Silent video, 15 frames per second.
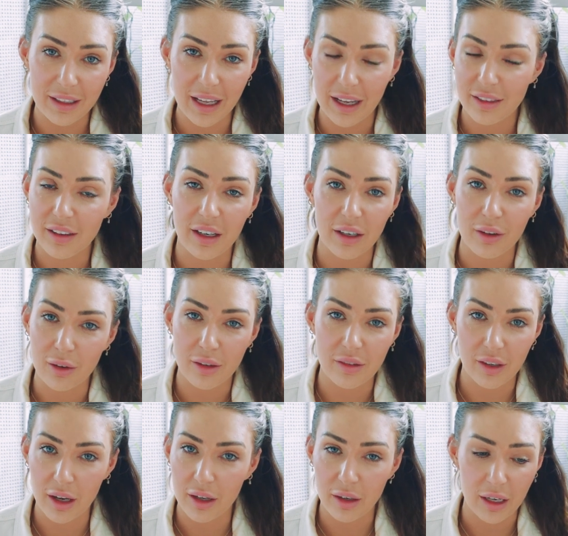glad that I got
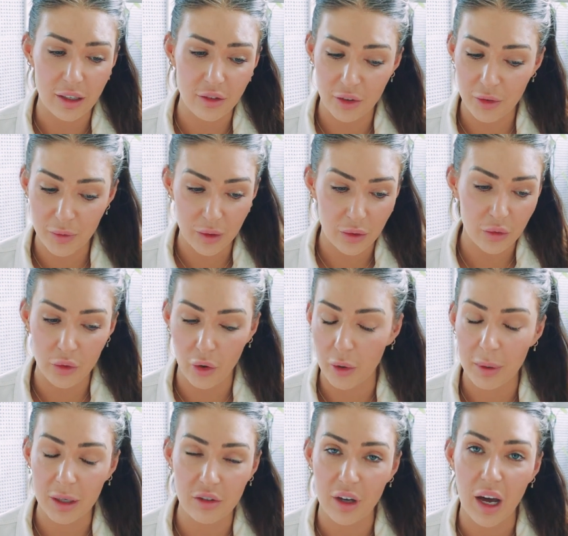it done. It just feels
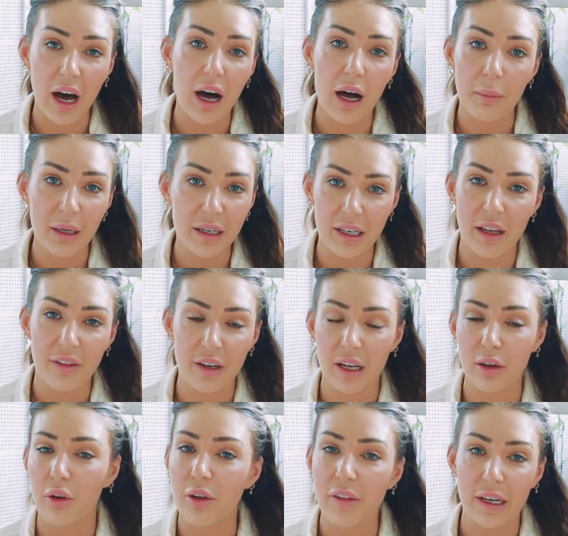so much calmer now that
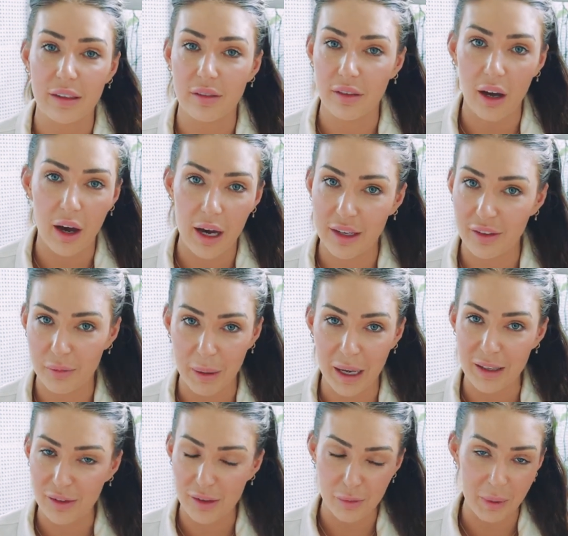I know that entire
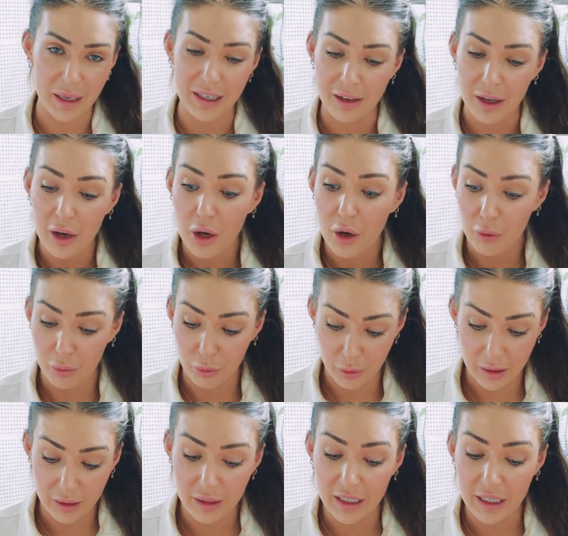space has been
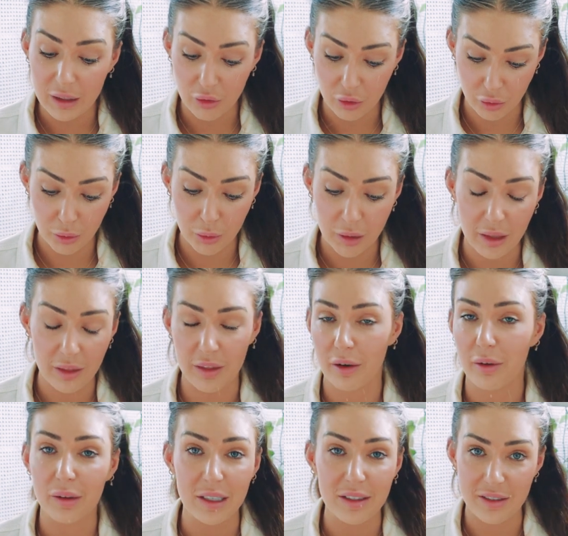really, truly,
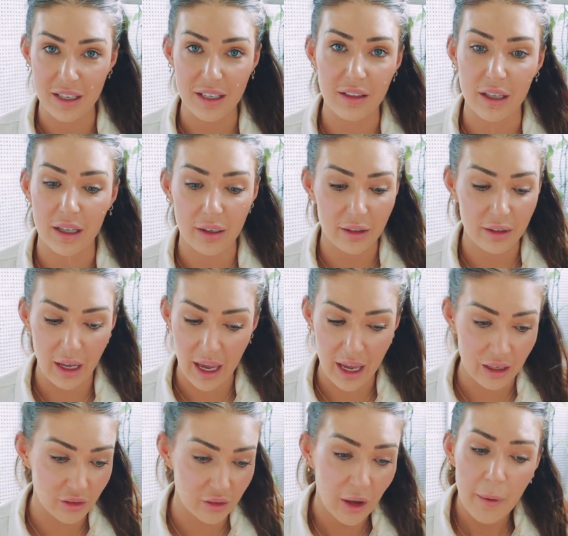thoroughly decluttered
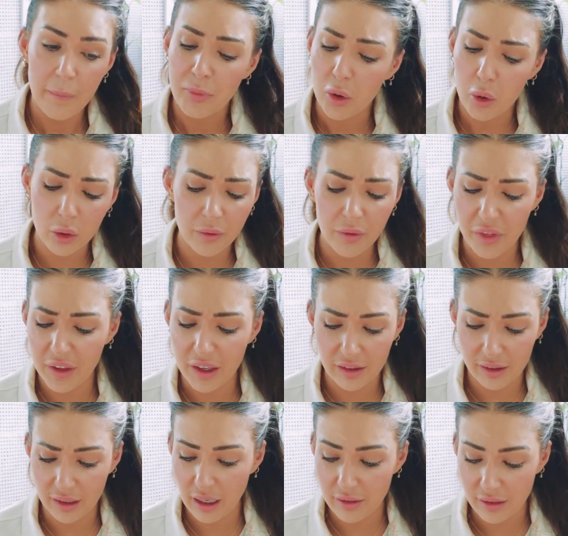and all of the
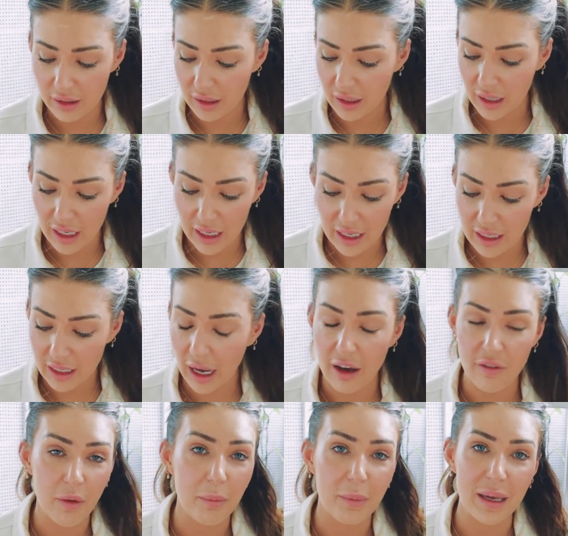things that I didn't need
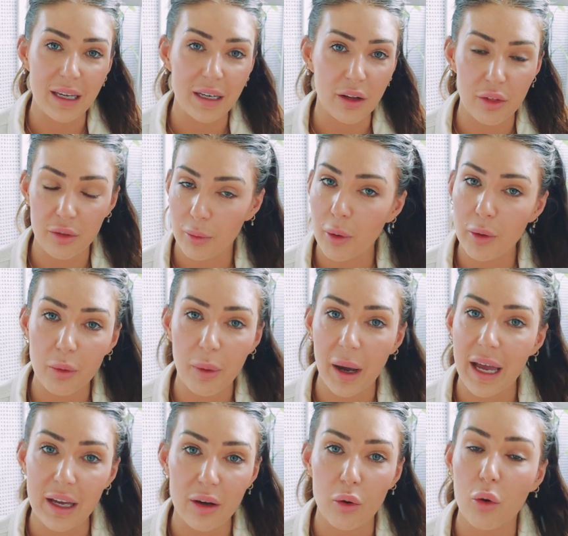have been thrown
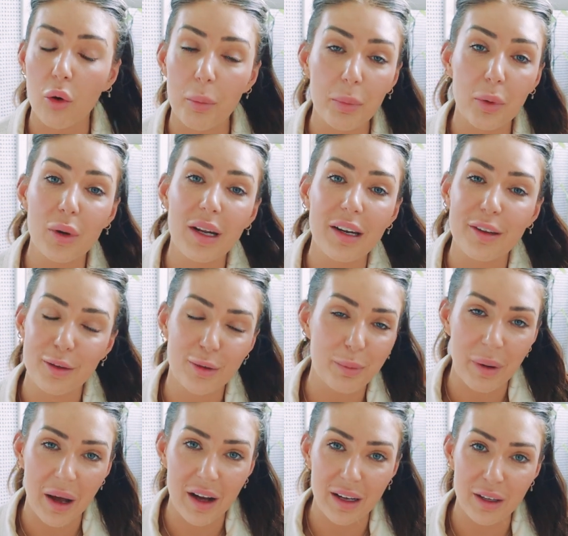away or put in a
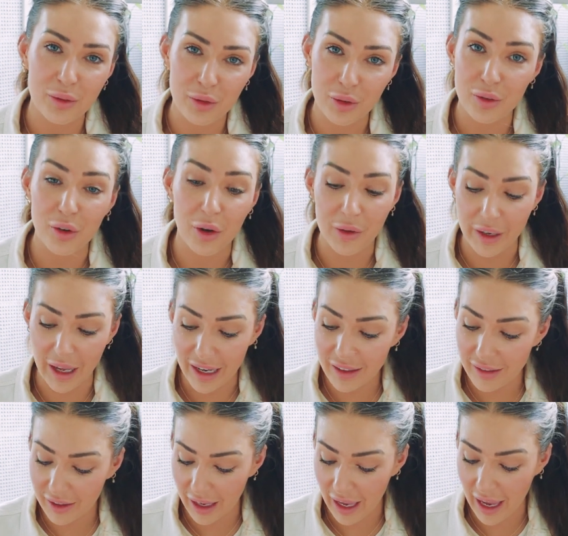little pile to
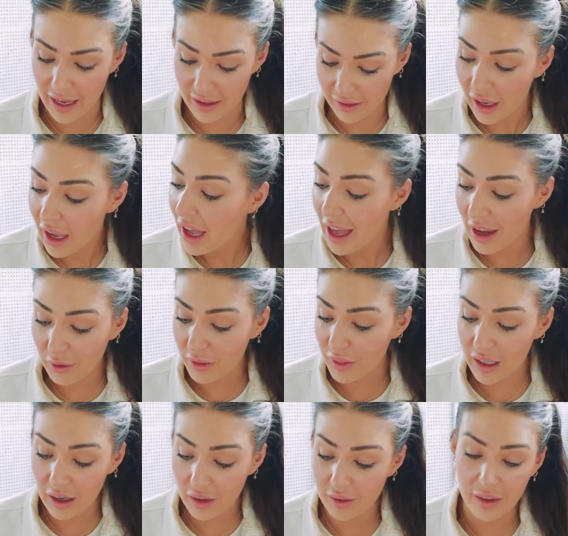donate and
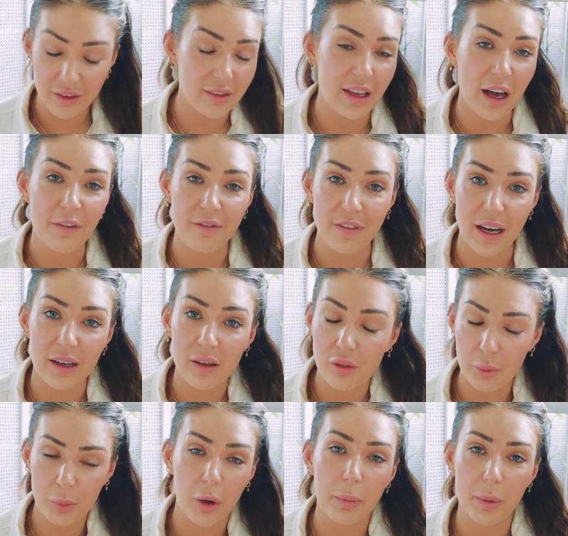everything else has now found
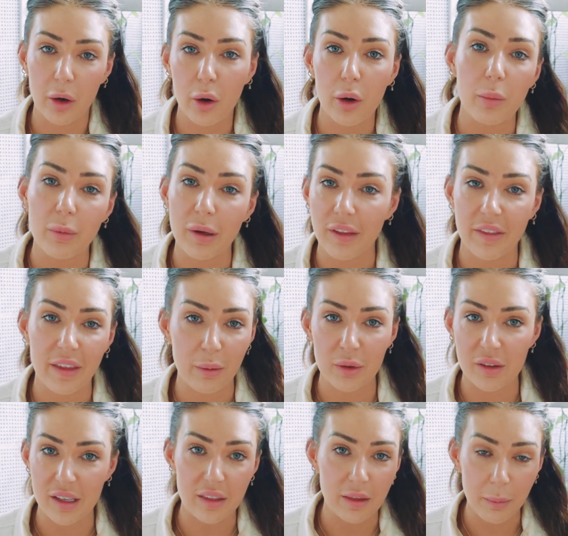its proper home, whether that
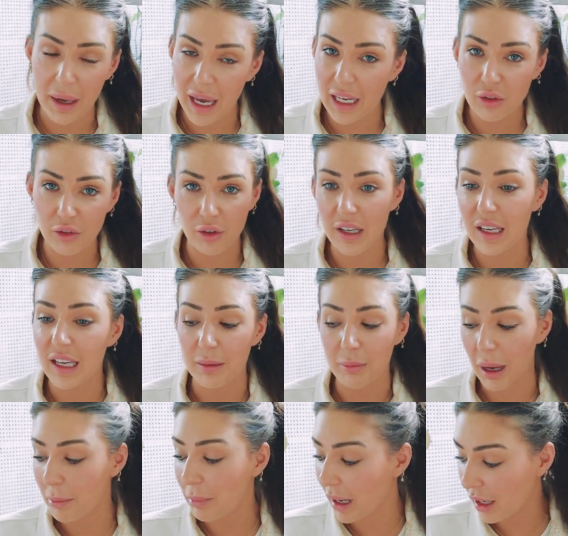was in the pantry, in
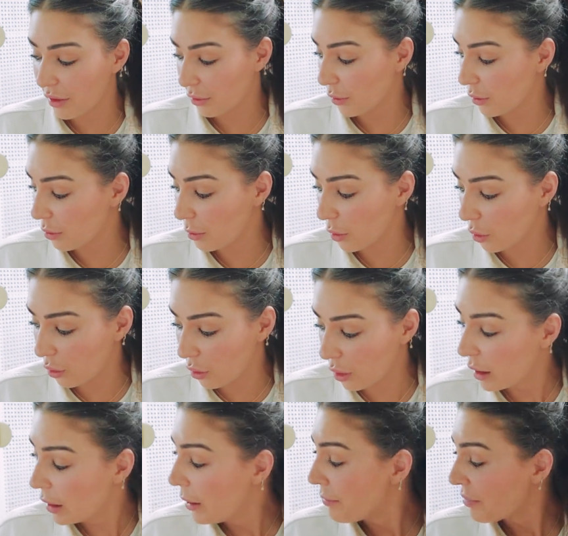my bathroom
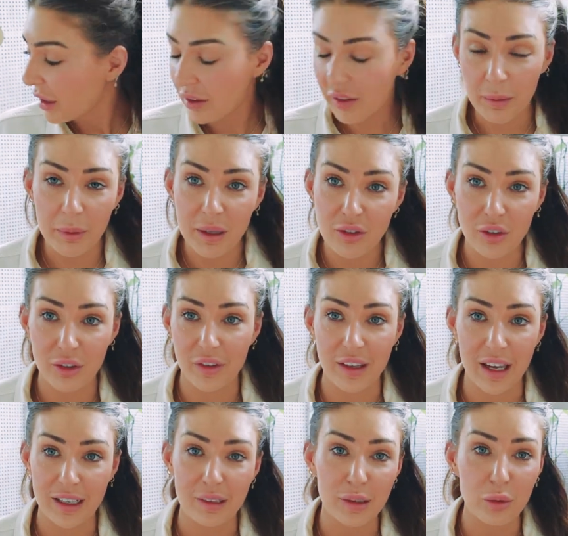or simply just
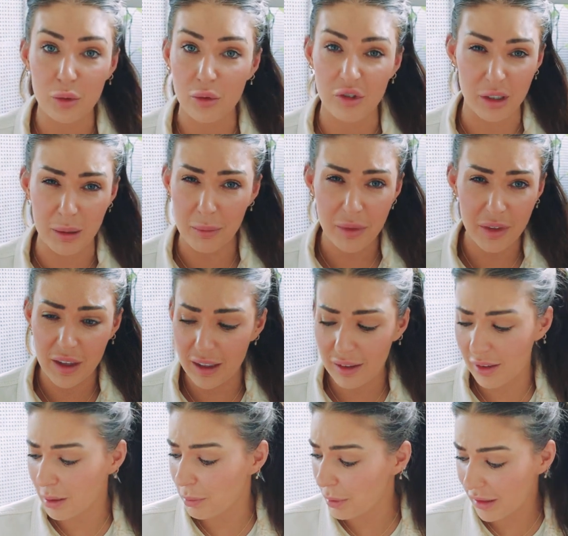like little gym
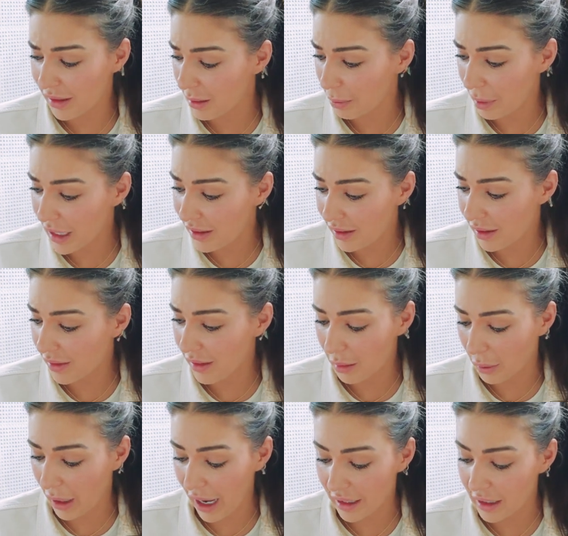things and bits and pieces
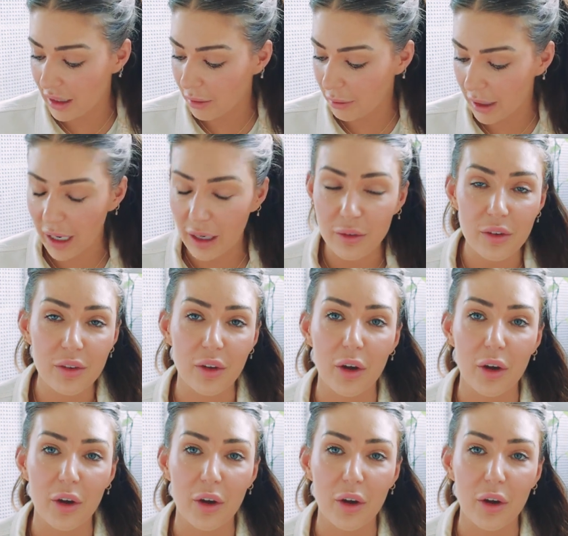that were hanging around.